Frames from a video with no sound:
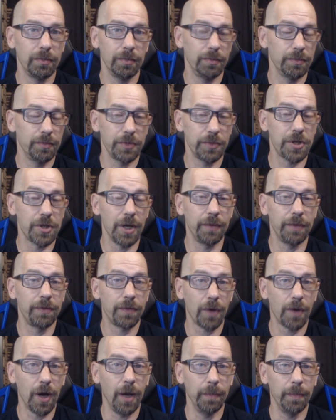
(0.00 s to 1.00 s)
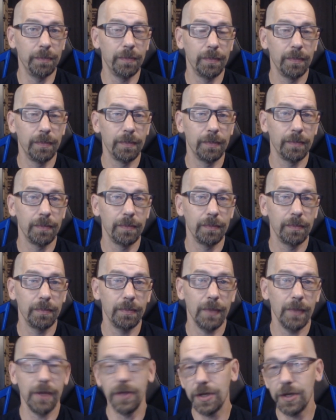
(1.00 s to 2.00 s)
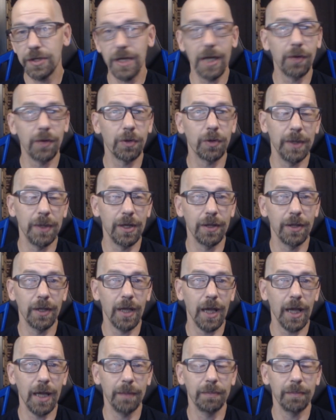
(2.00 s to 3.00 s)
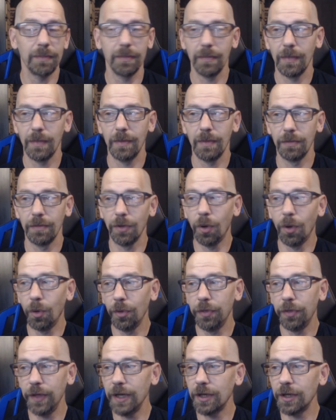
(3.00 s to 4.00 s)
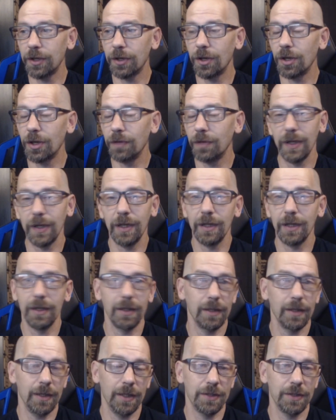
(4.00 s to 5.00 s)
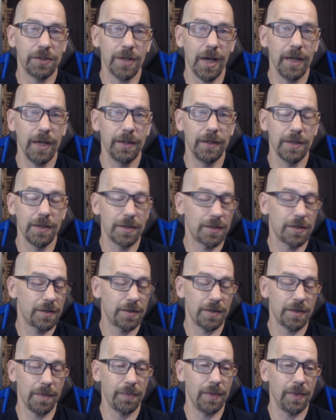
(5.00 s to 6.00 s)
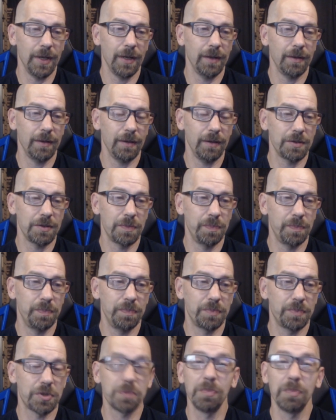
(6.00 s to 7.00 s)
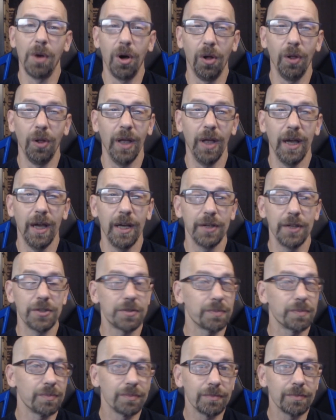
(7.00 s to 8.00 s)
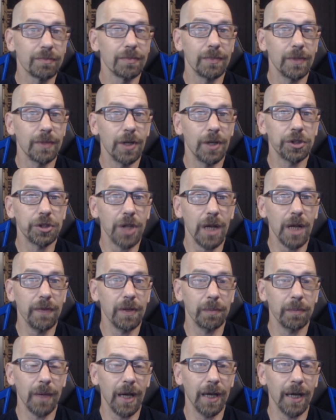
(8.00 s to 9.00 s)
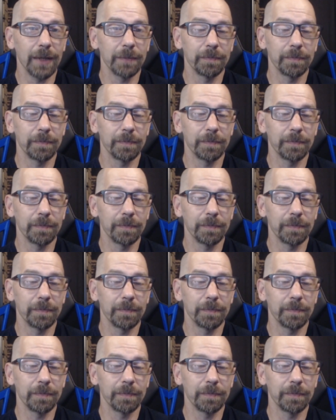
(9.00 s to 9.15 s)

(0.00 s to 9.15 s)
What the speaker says: stuff from and then take with me to the game. The whole thing could fit inside this something as small as a shaving bag.